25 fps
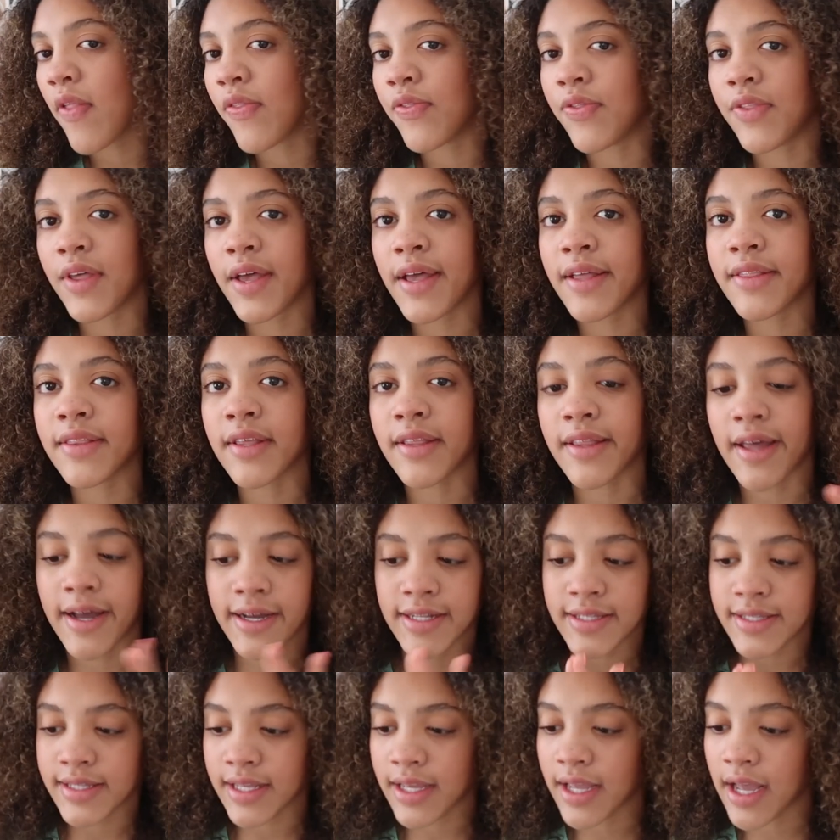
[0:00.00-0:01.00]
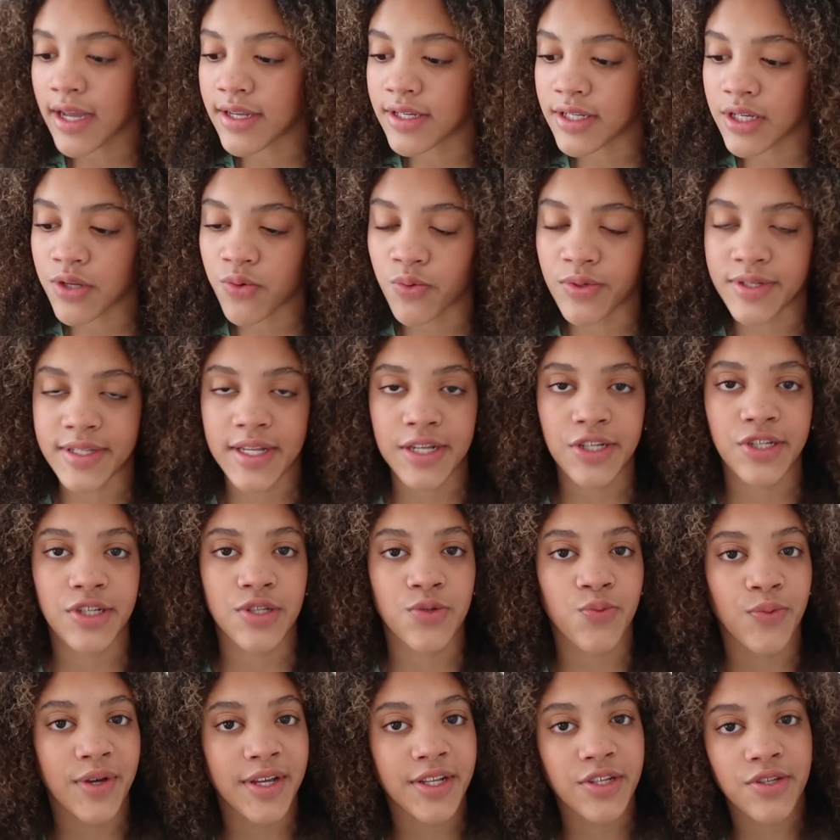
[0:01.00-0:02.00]
Then the last thing I did was I
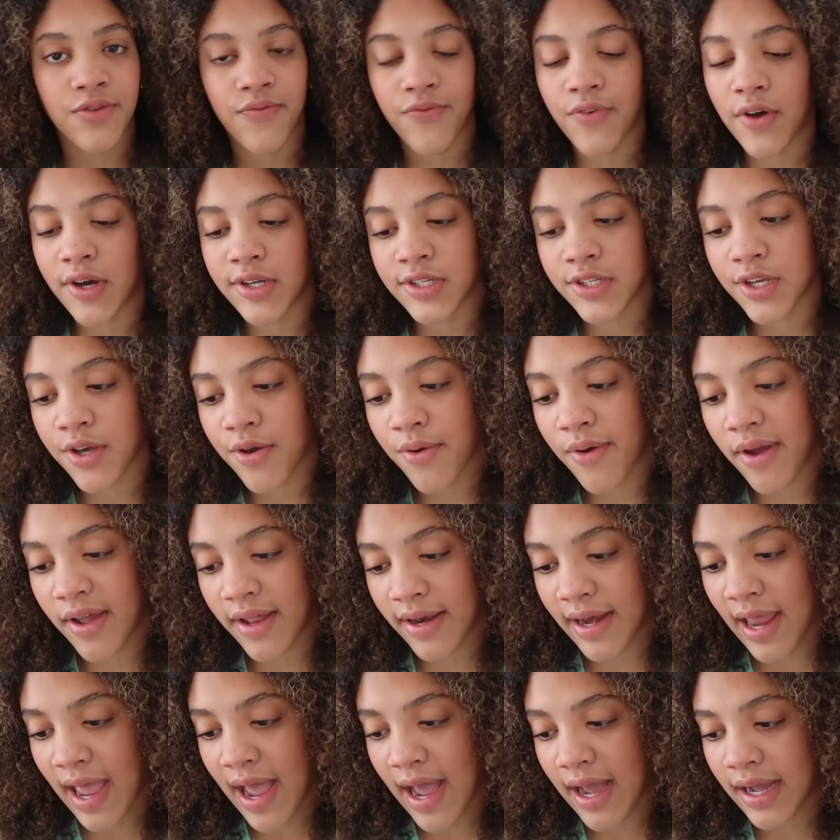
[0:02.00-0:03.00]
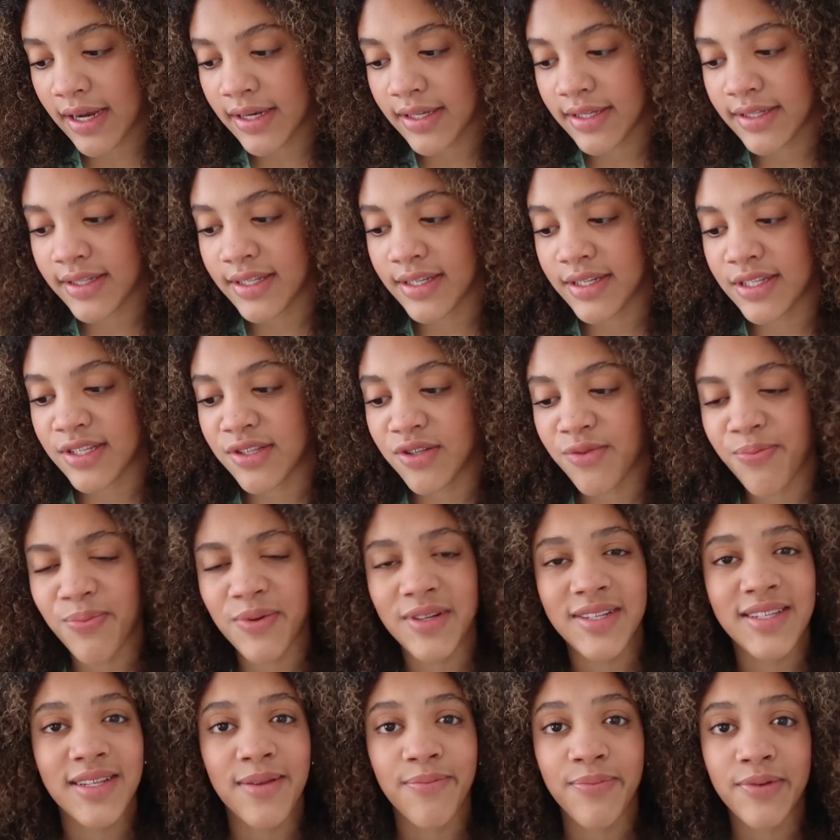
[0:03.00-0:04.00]
just went into Fonto and added this
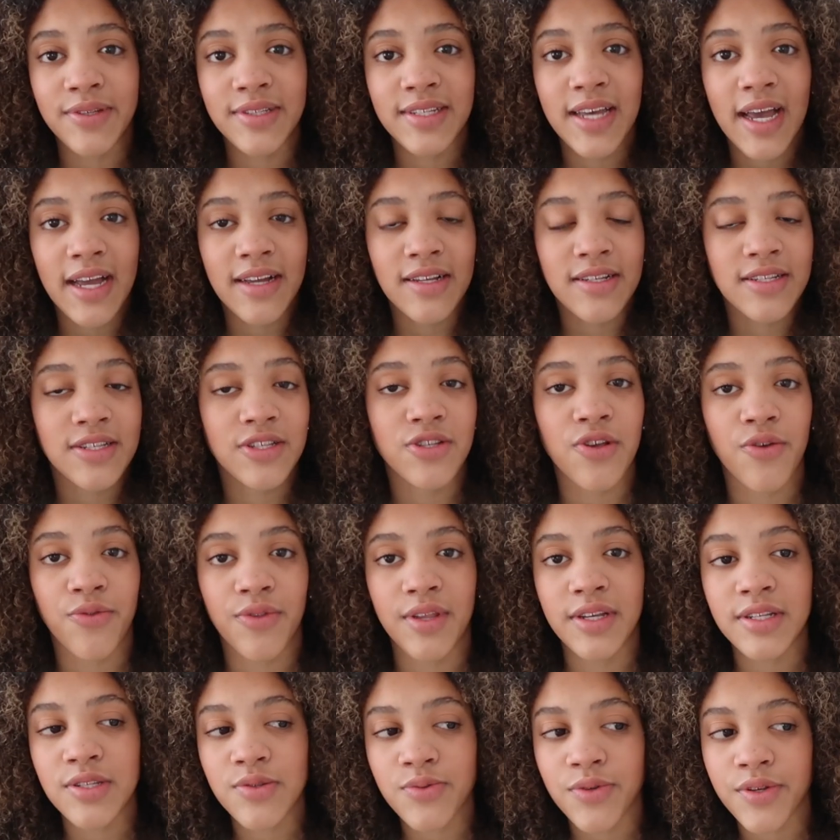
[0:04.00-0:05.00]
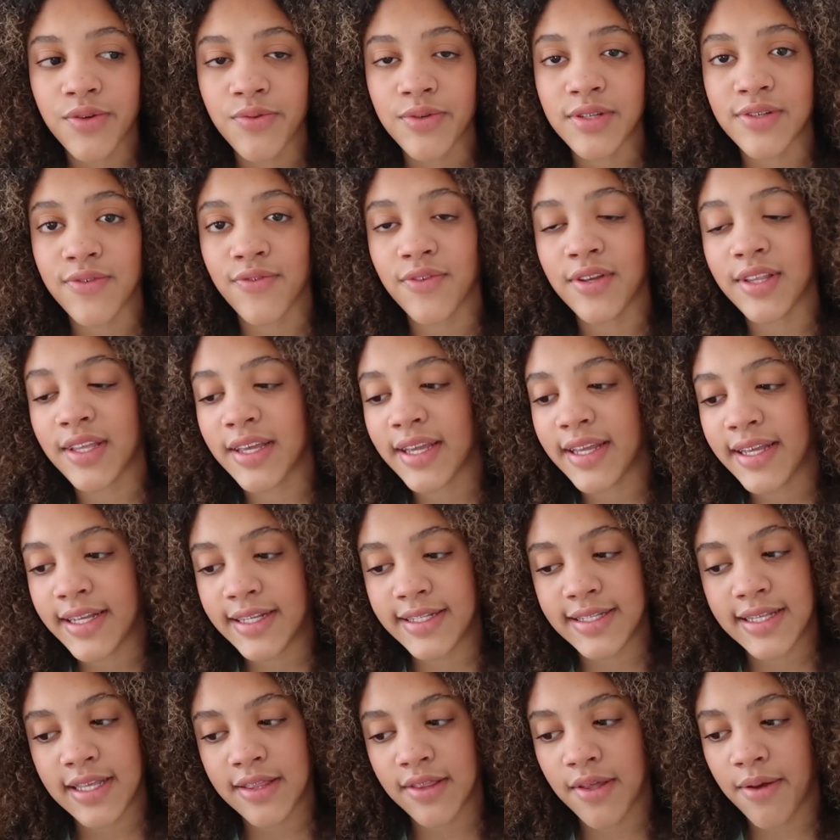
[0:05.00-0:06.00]
super simple text. So this one was a really
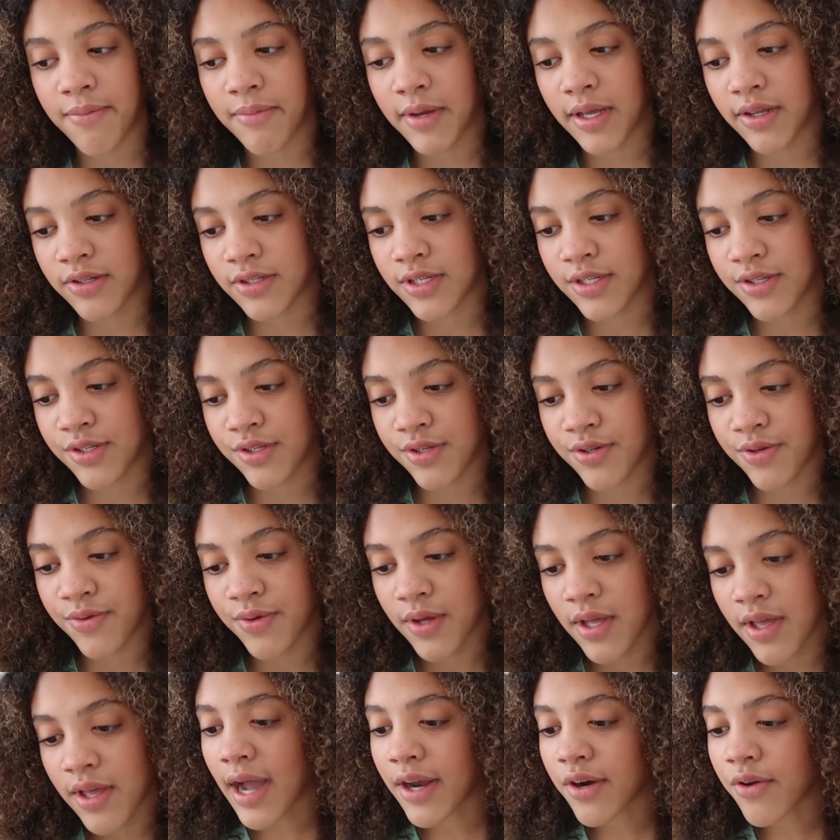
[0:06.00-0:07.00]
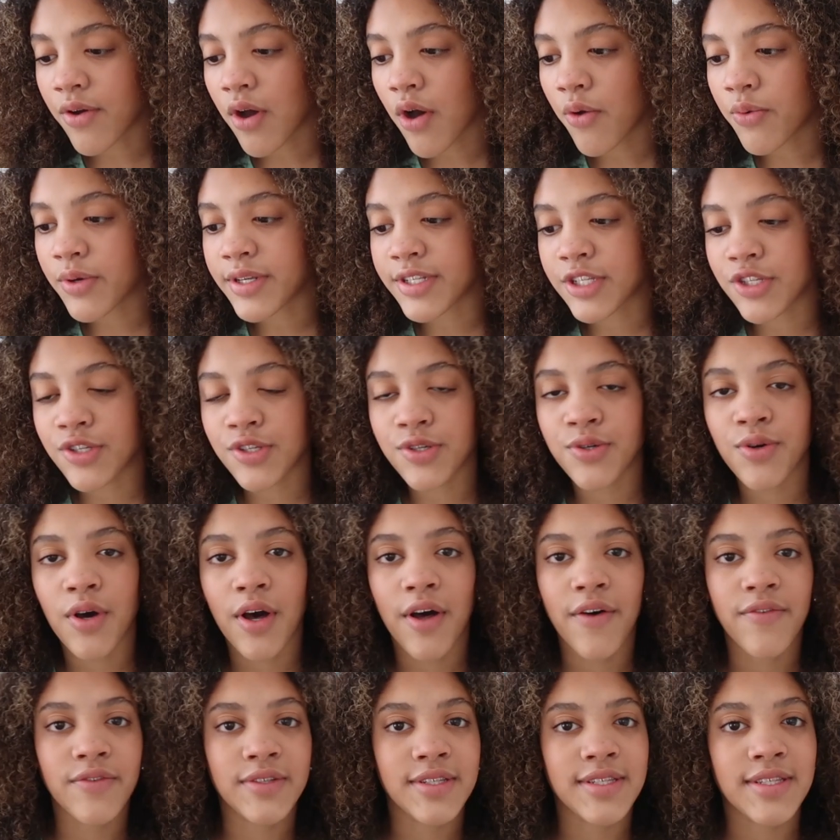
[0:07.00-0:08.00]
easy thumbnail to do. I don't always do
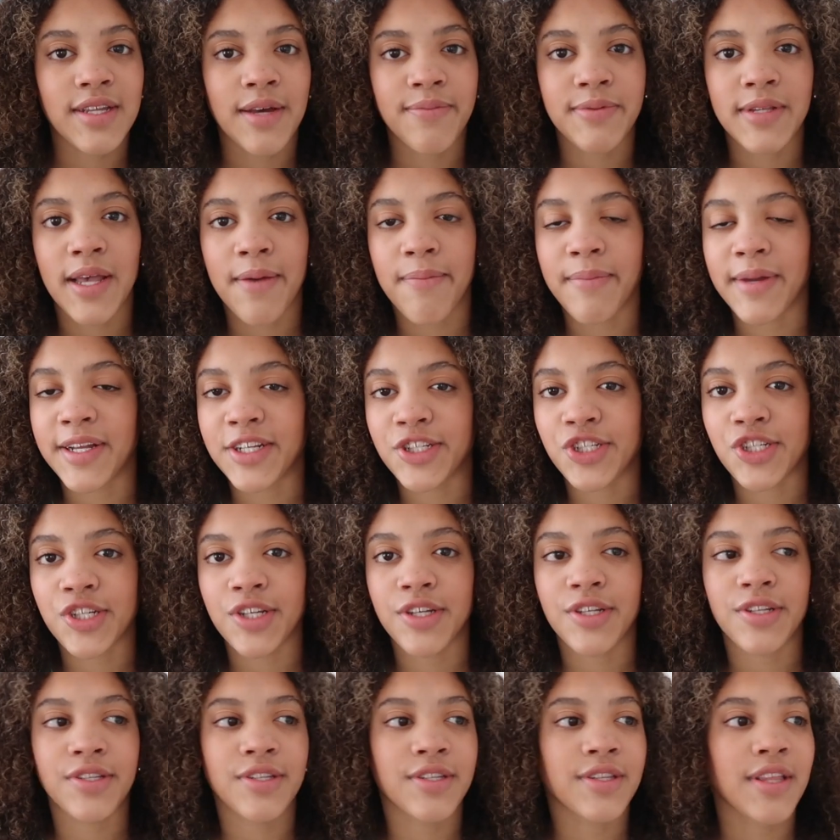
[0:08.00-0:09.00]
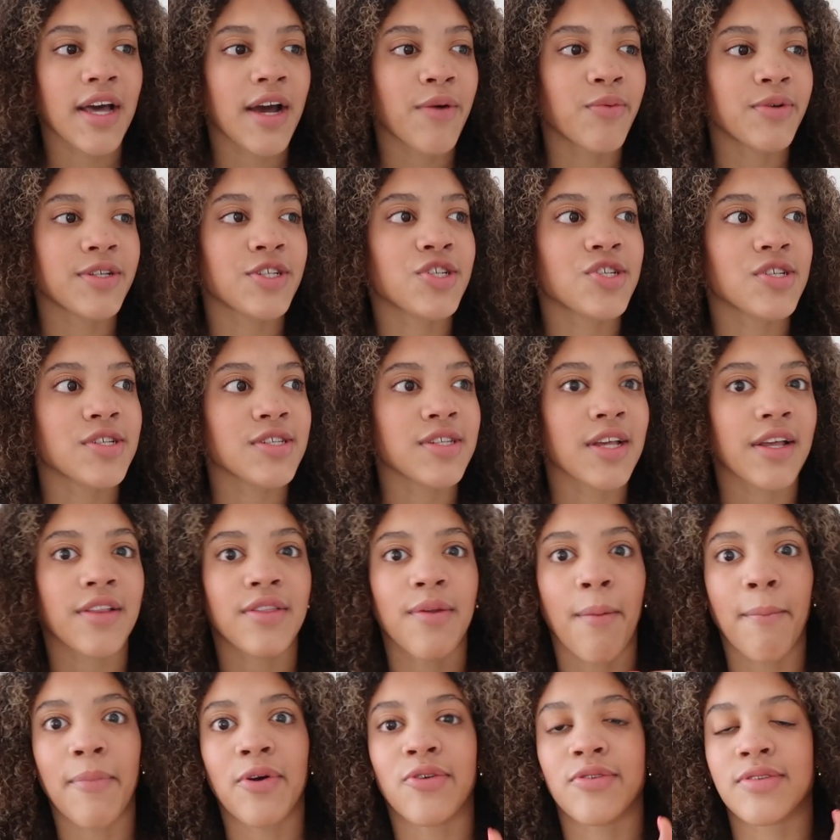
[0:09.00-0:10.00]
all the steps I mentioned. That was just like
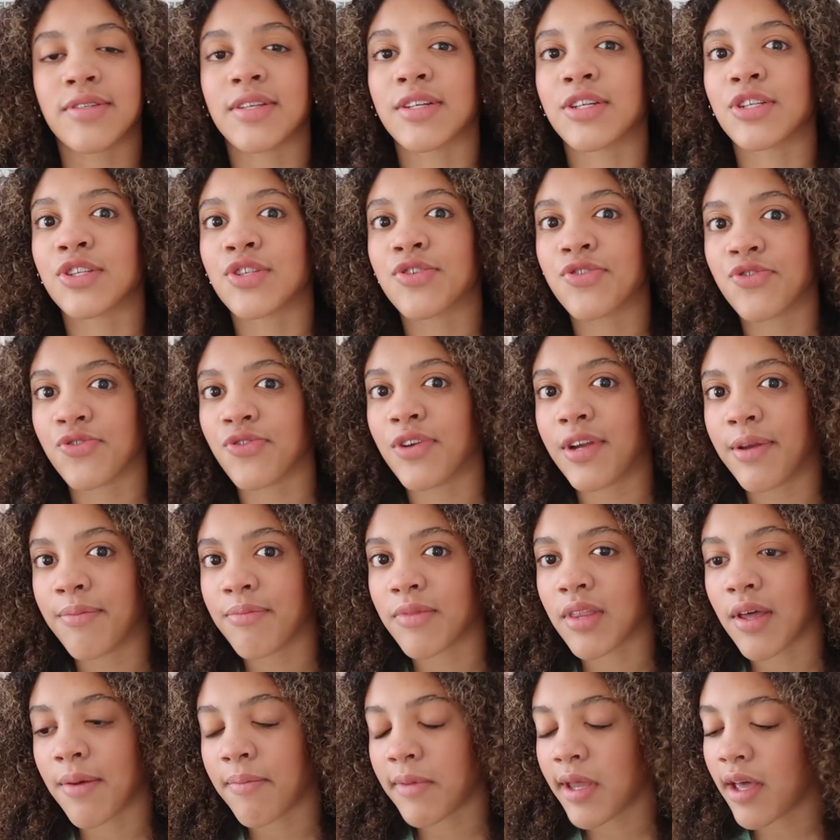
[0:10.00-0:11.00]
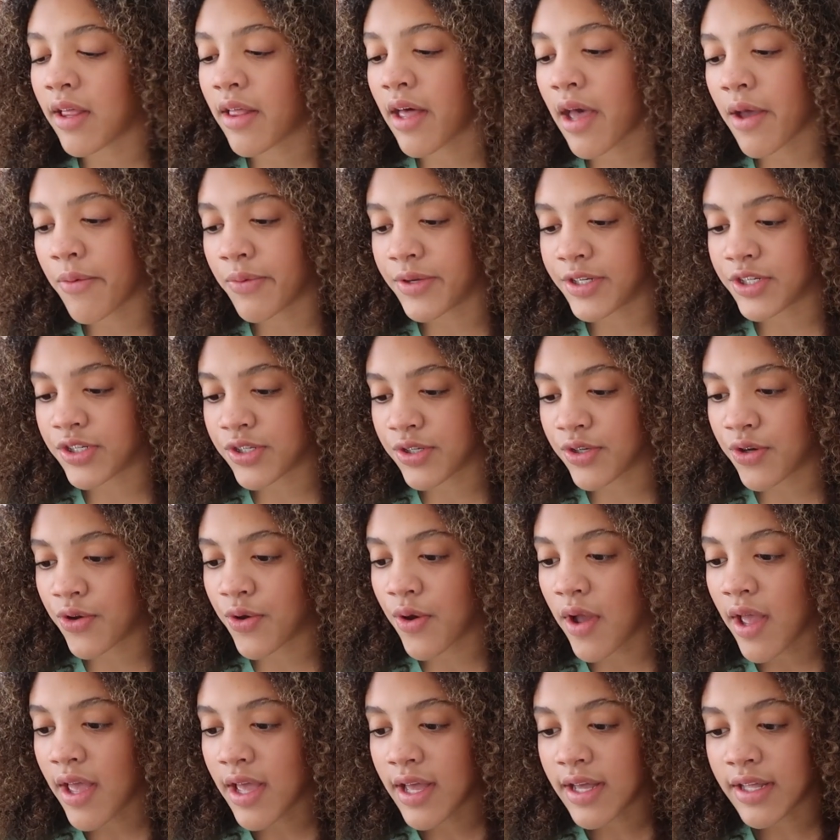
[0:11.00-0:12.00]
the most extreme thumbnail I would do.